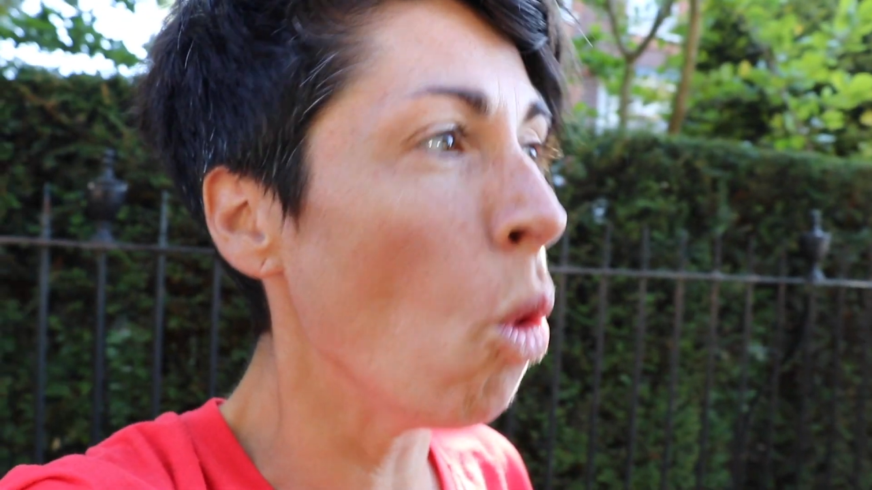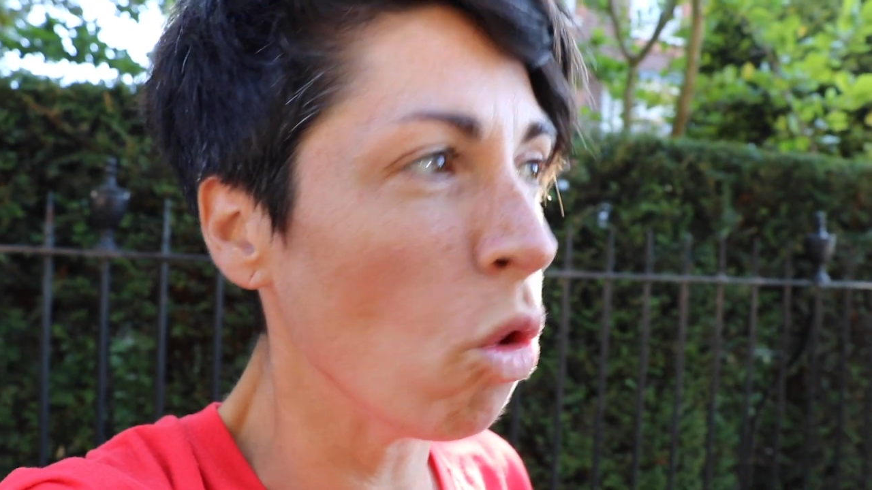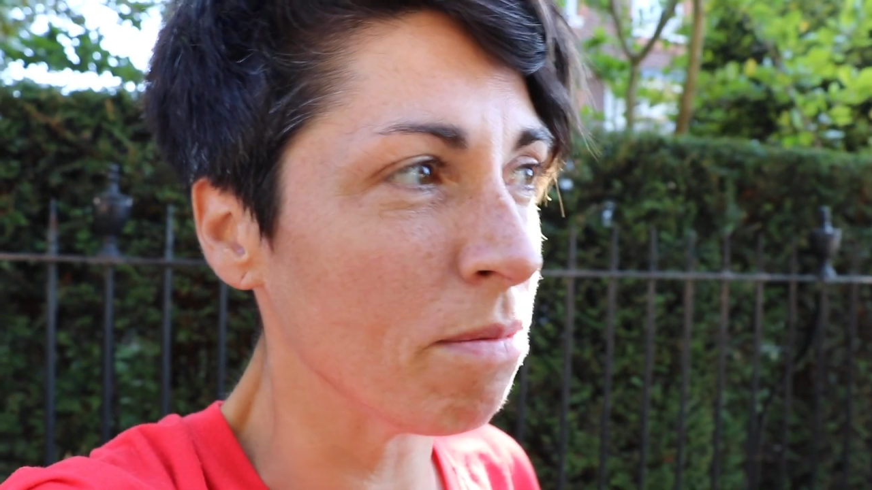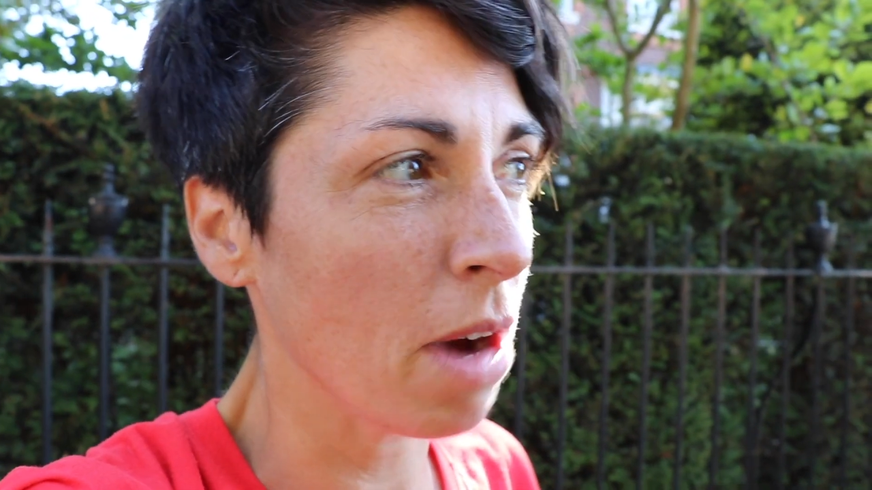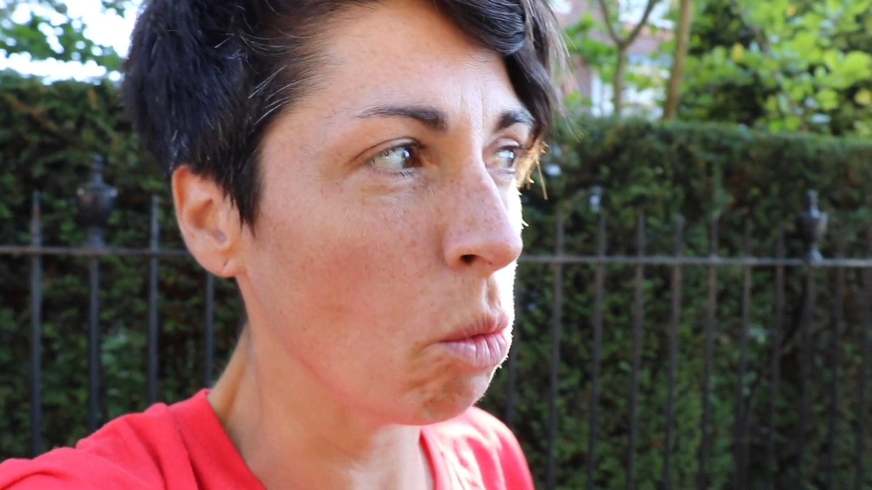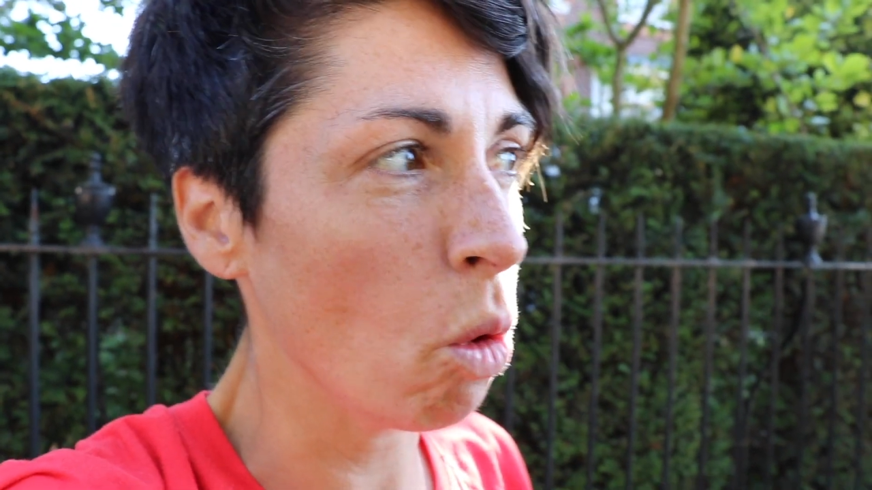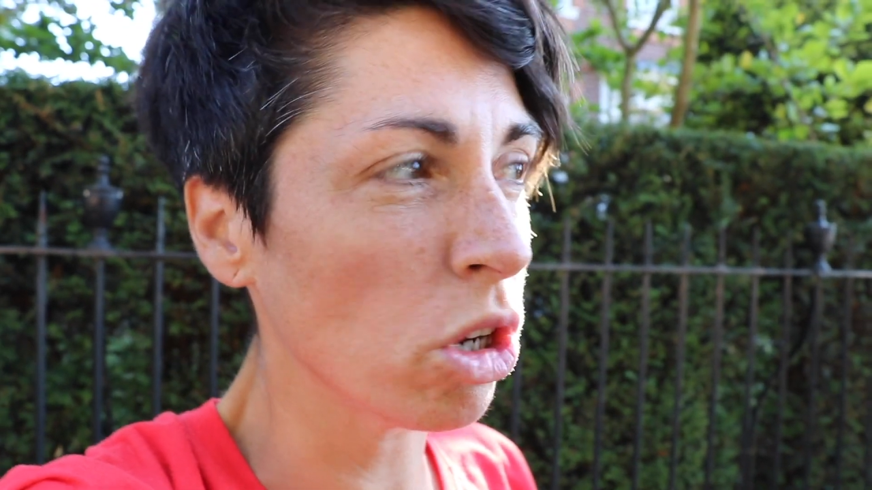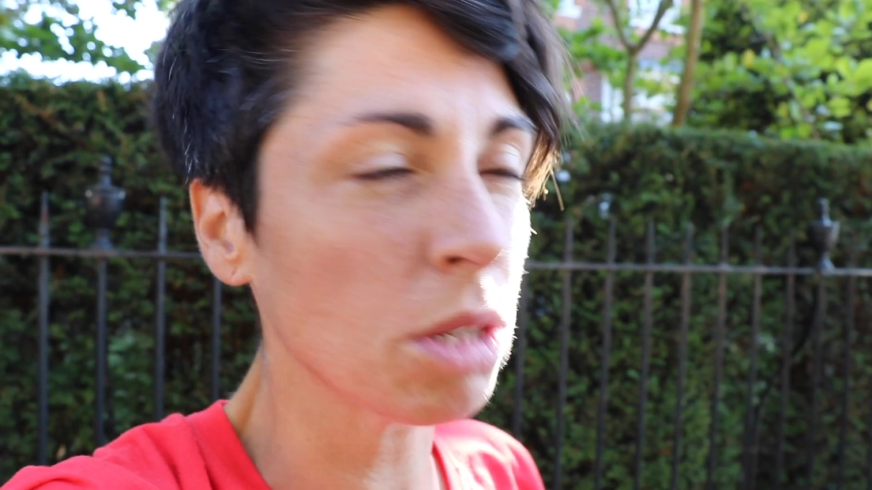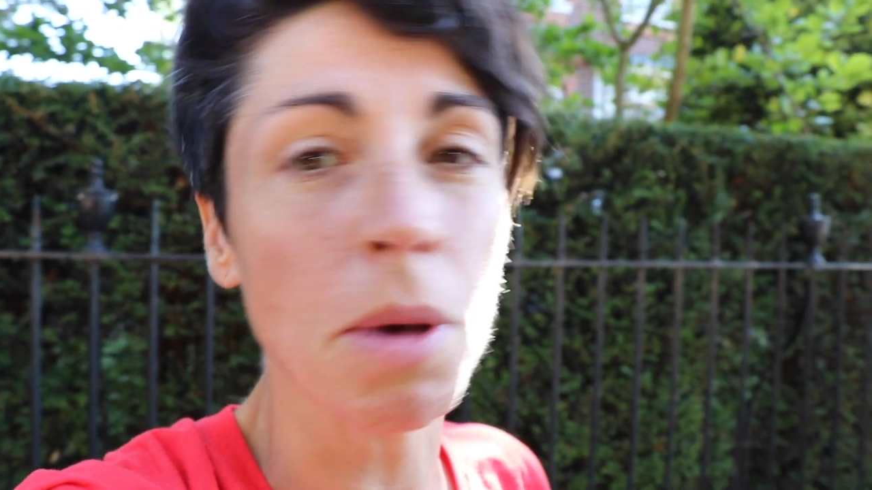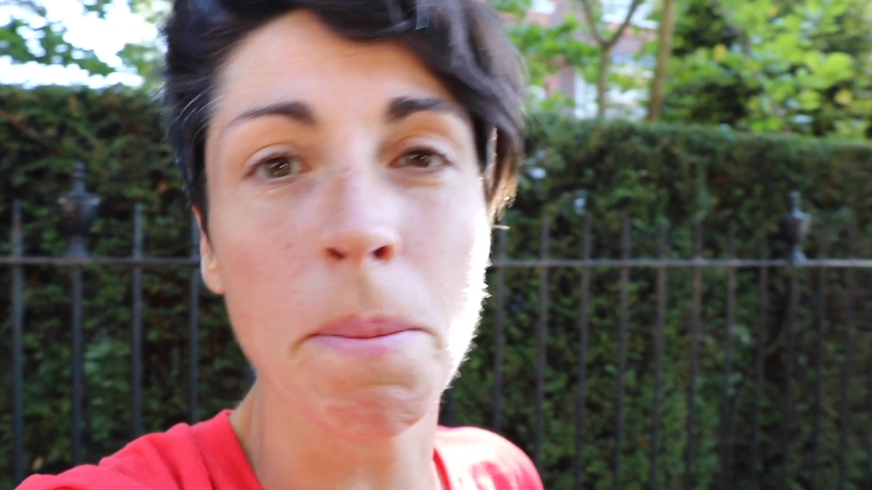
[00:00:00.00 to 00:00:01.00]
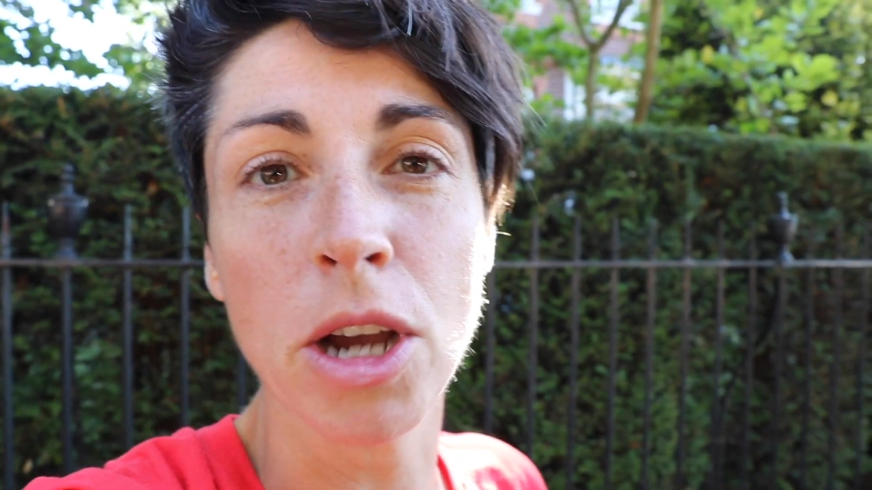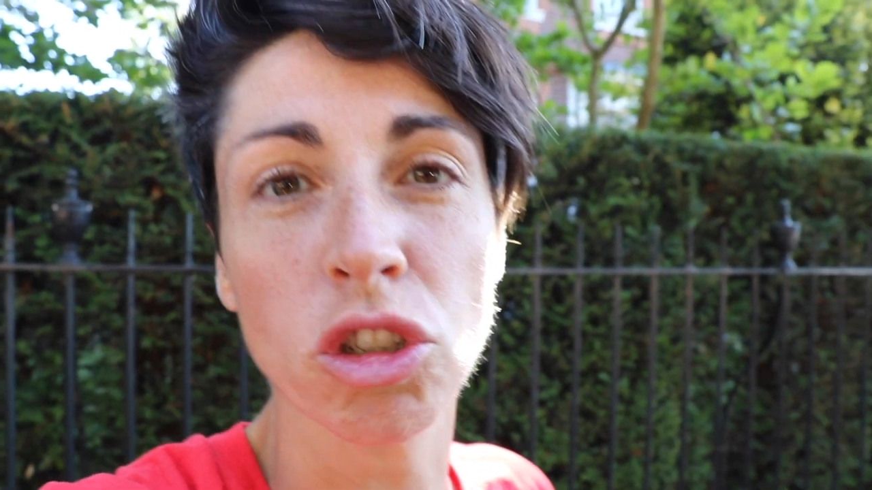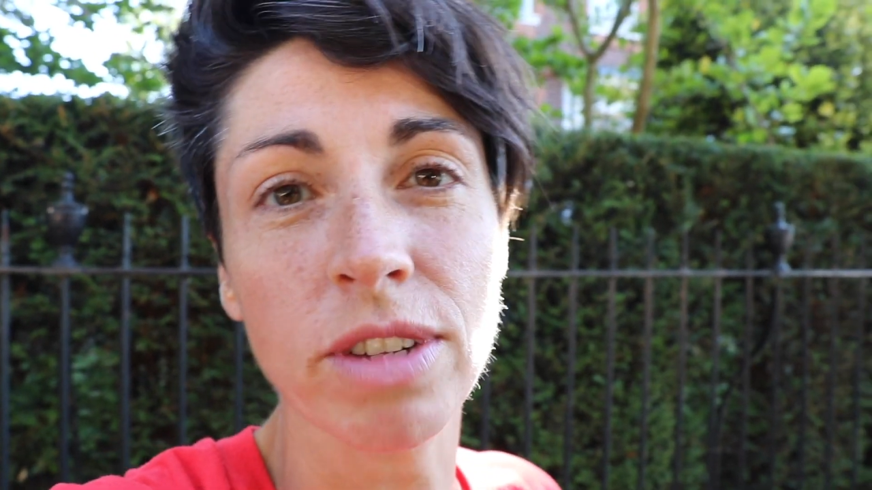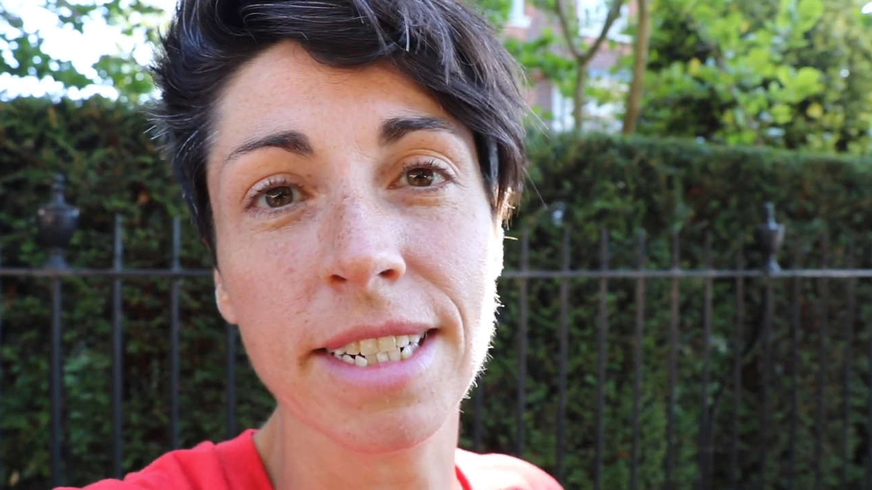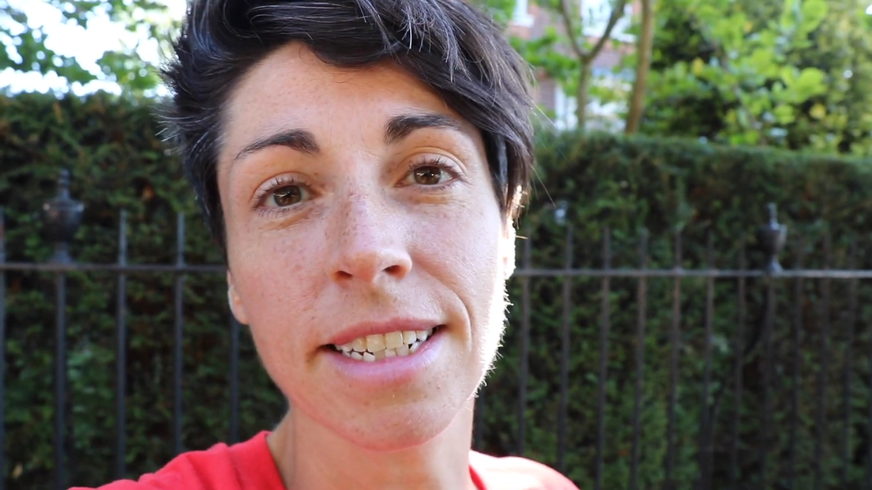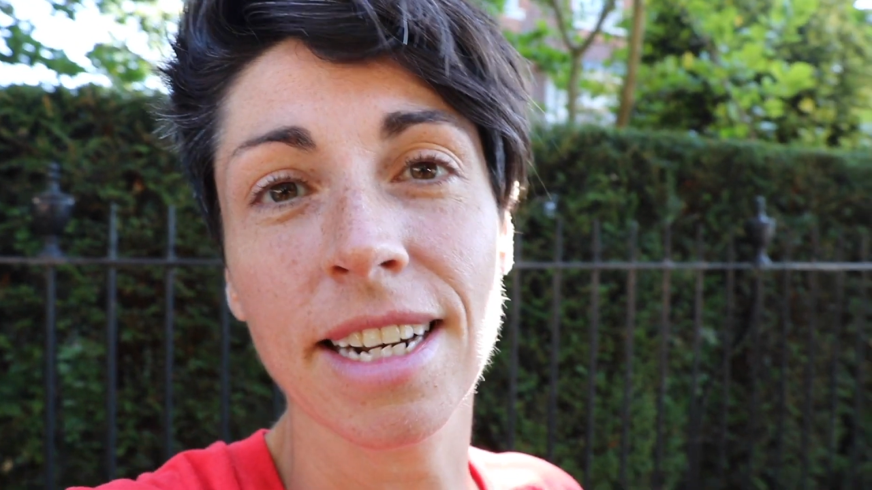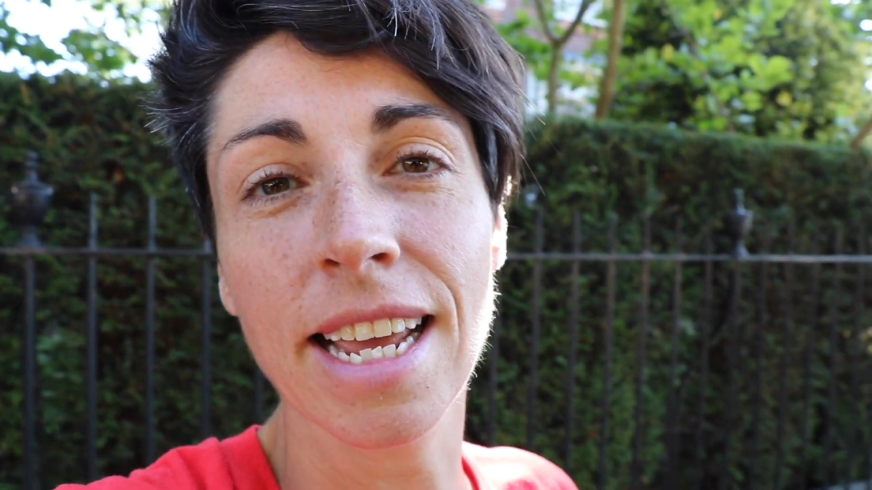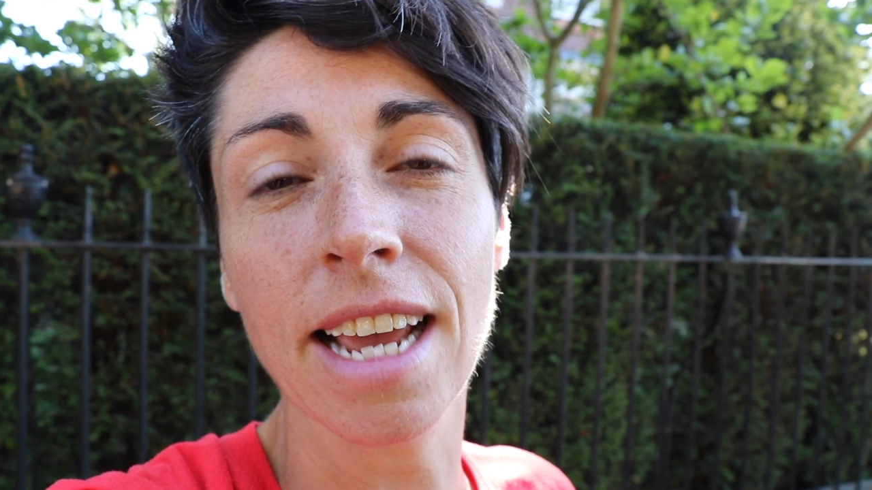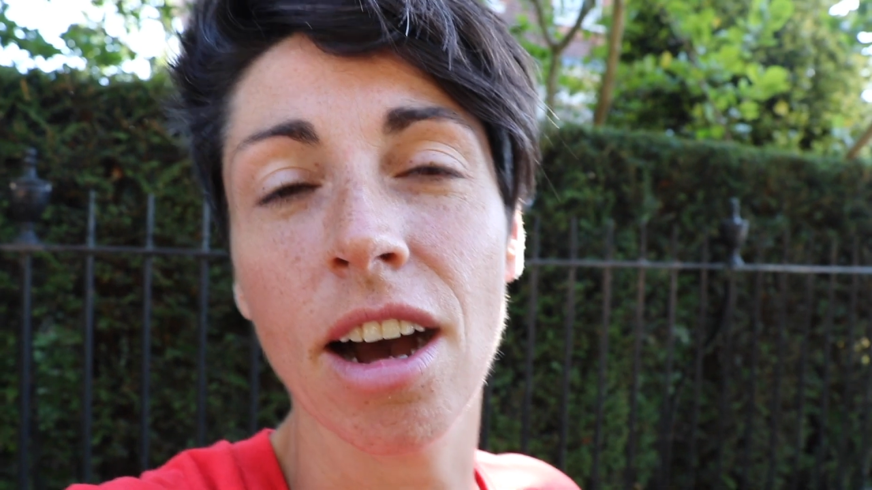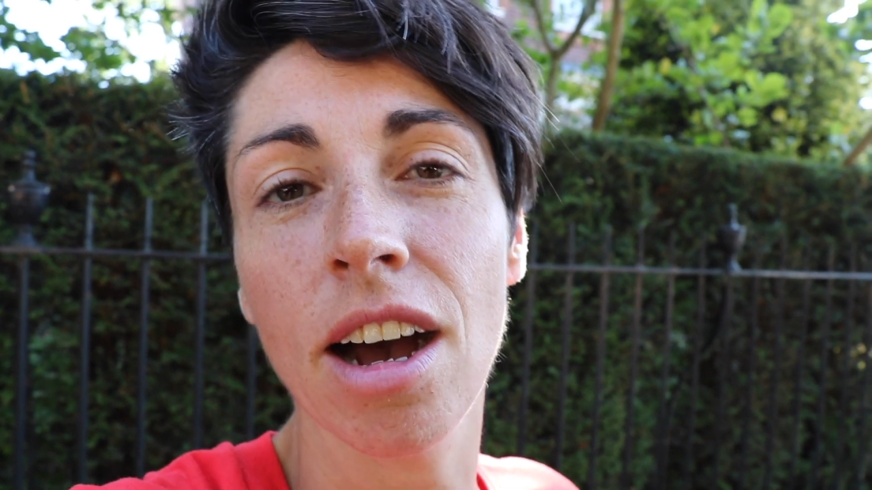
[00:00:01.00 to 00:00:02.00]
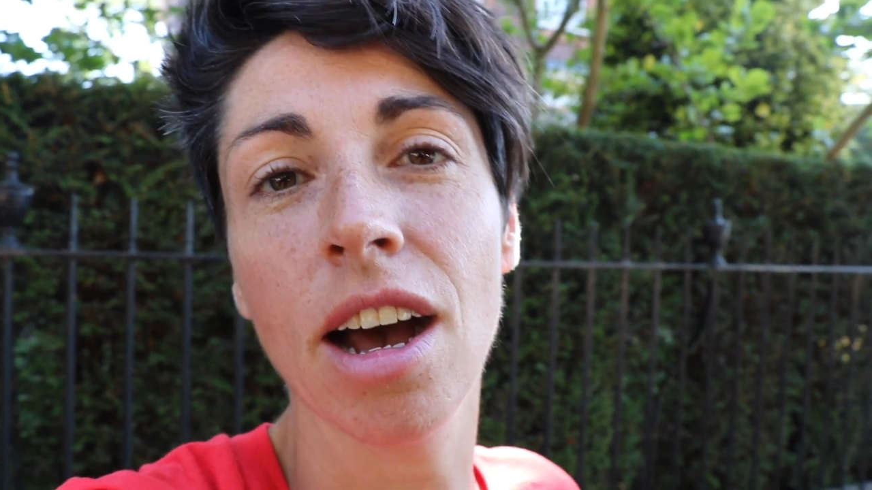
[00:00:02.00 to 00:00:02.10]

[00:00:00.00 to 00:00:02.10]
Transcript: all of my walks, but most recently,